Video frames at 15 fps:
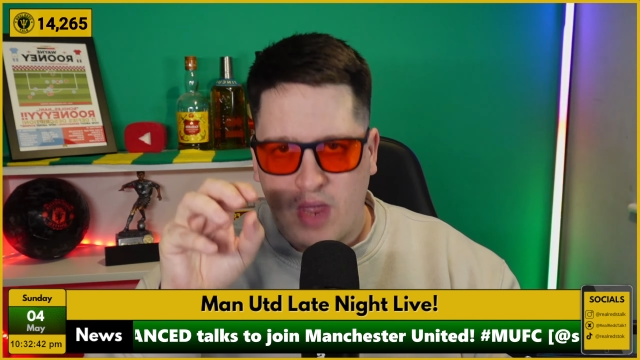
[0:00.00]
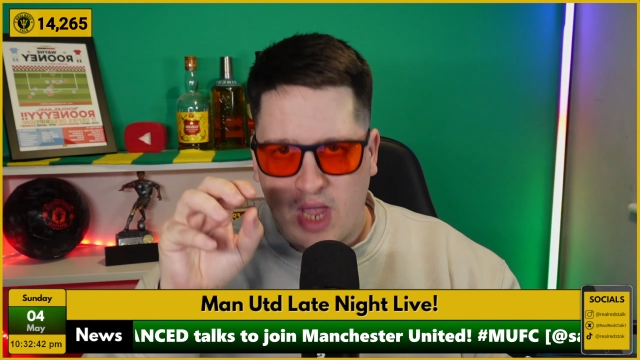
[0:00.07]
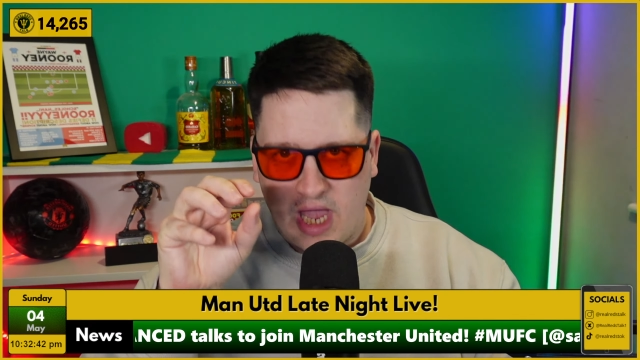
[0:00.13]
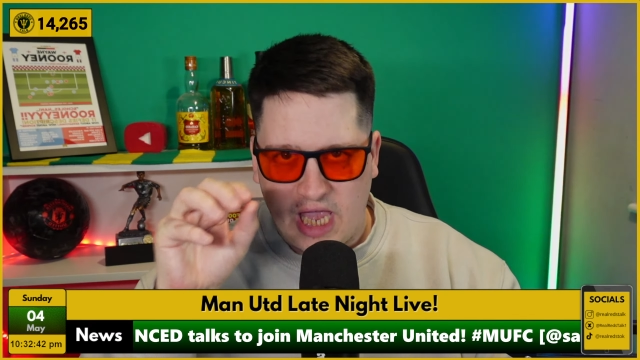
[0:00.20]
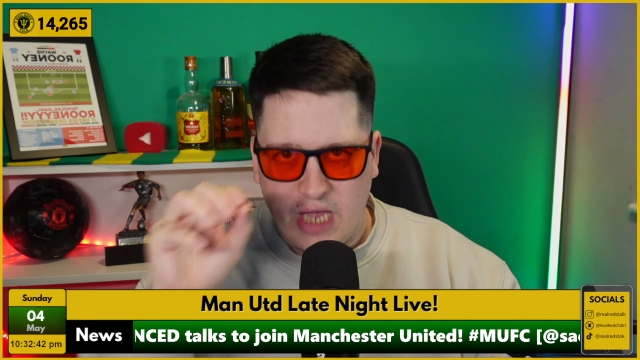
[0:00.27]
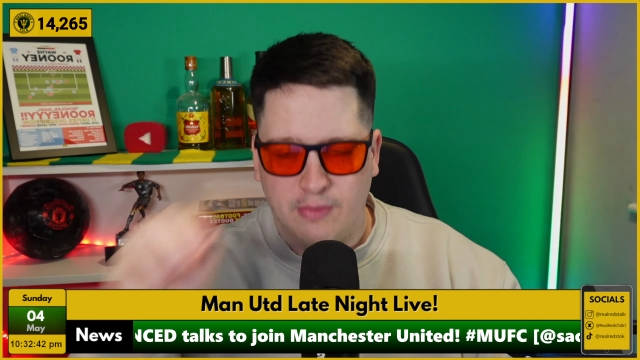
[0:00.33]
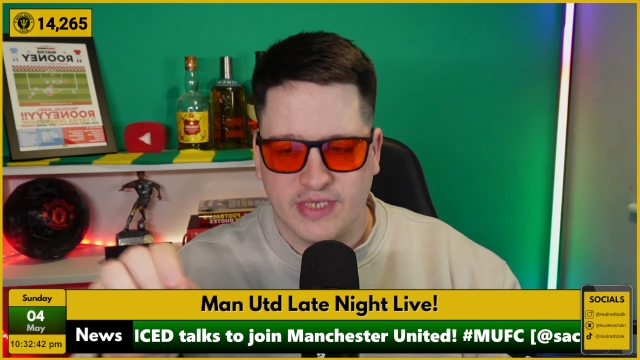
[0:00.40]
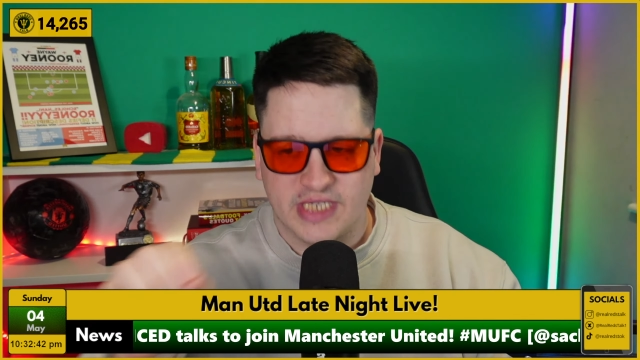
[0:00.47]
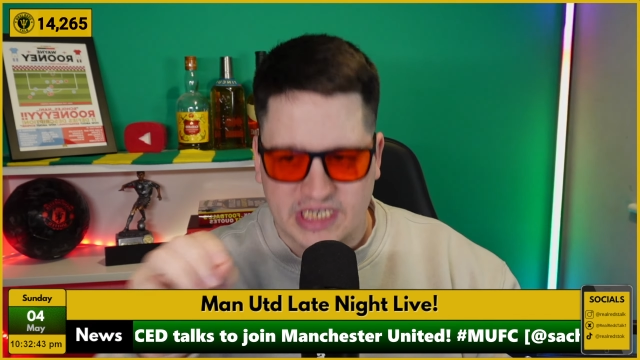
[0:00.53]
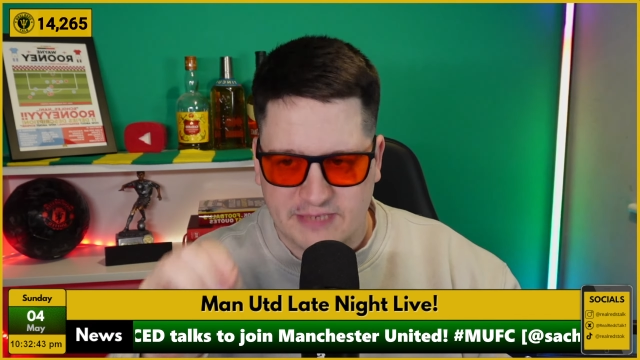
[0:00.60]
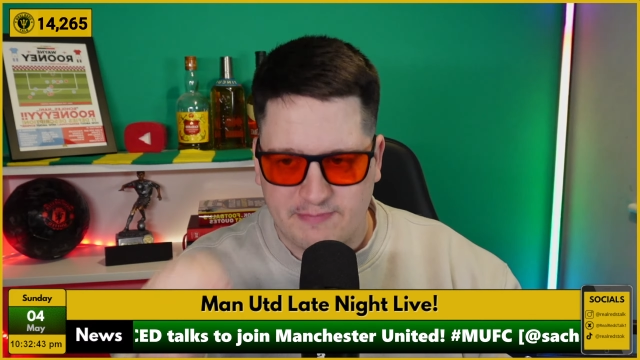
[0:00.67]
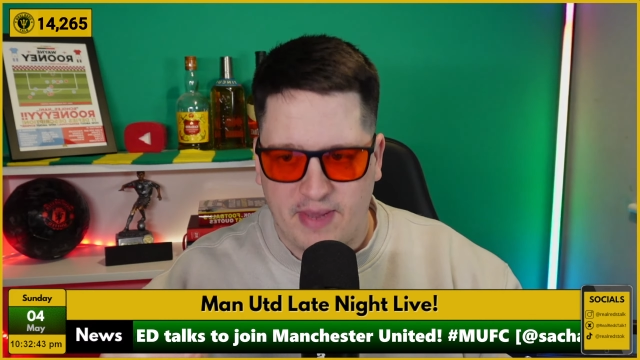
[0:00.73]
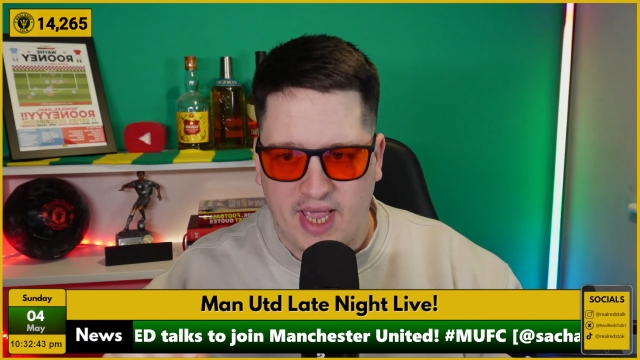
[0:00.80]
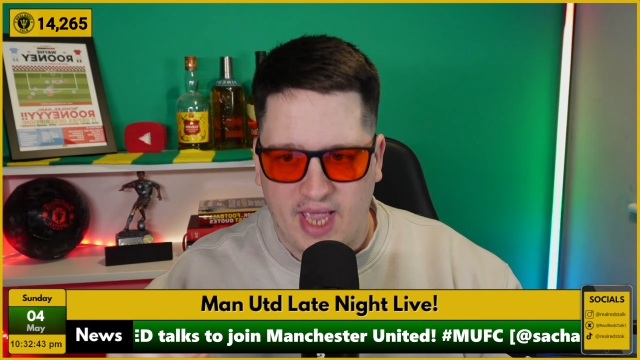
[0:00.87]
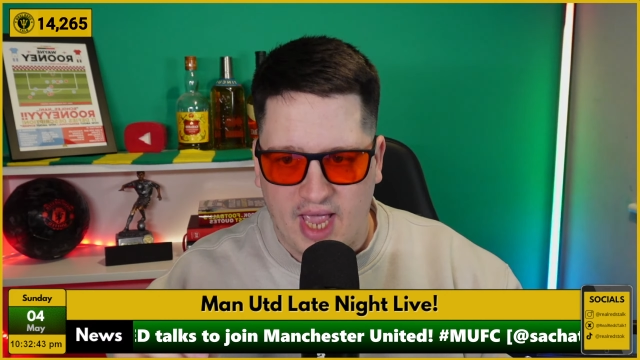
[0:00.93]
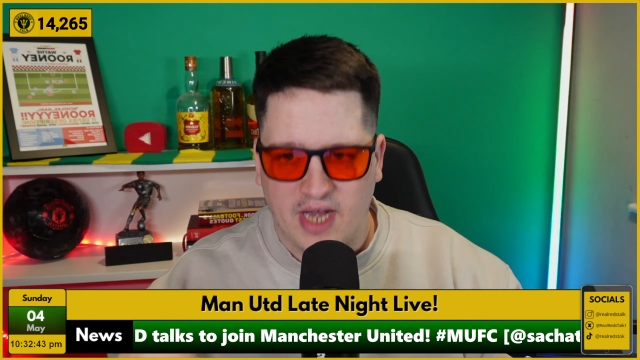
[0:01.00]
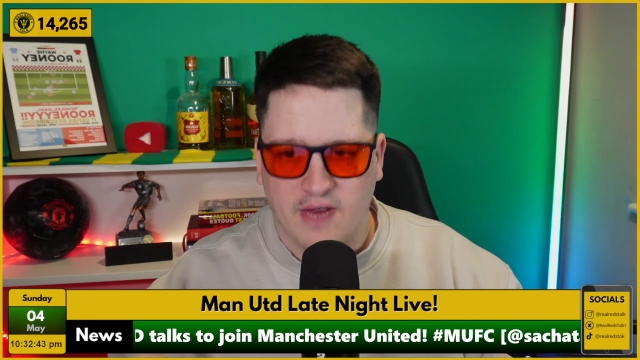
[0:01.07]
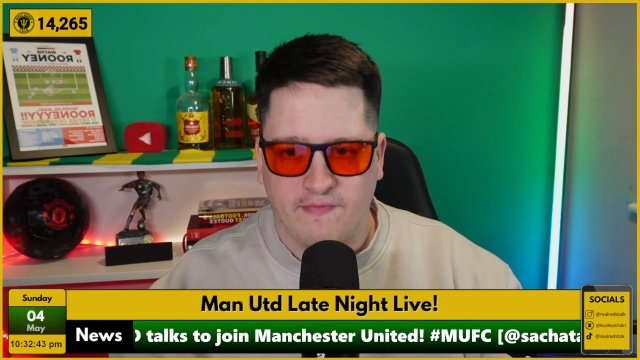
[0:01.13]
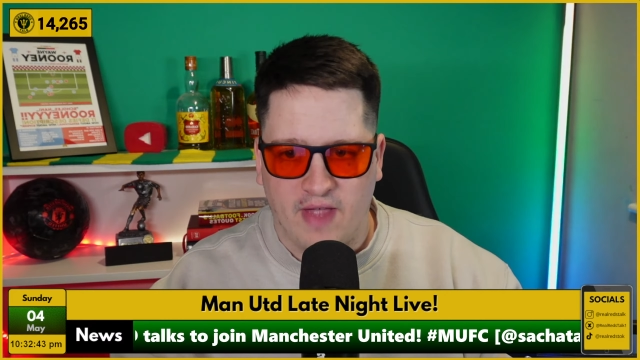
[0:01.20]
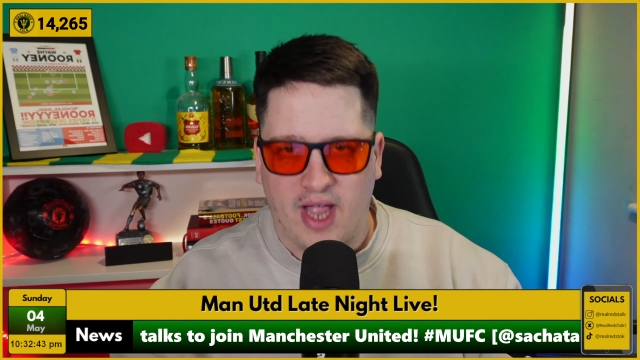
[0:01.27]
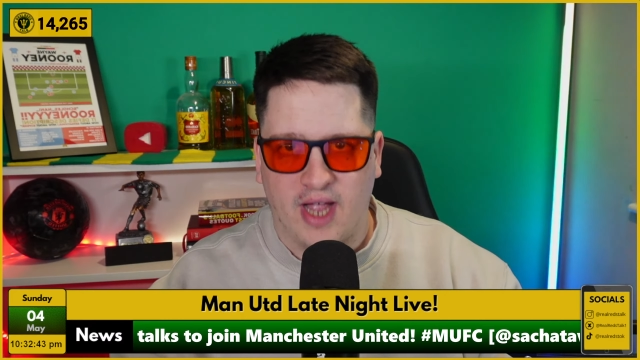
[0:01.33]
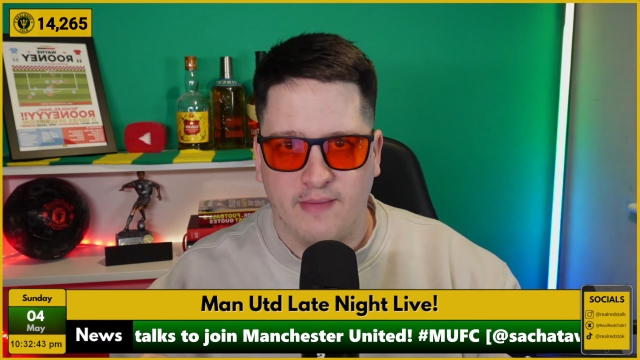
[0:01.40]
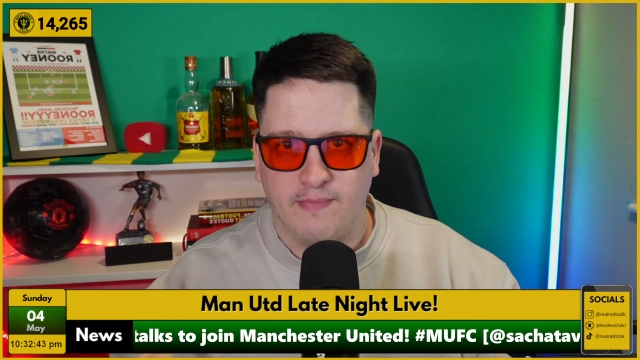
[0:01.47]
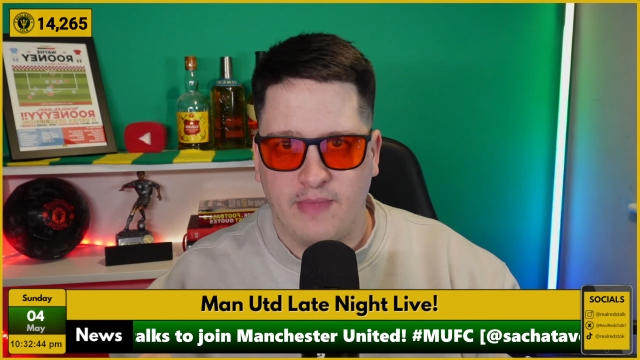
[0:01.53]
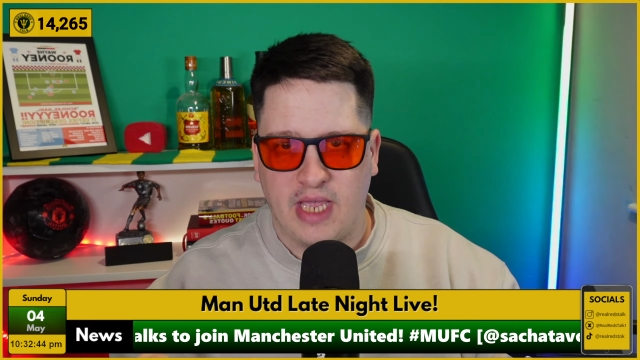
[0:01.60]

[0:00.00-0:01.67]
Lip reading: He was the spearhead of that.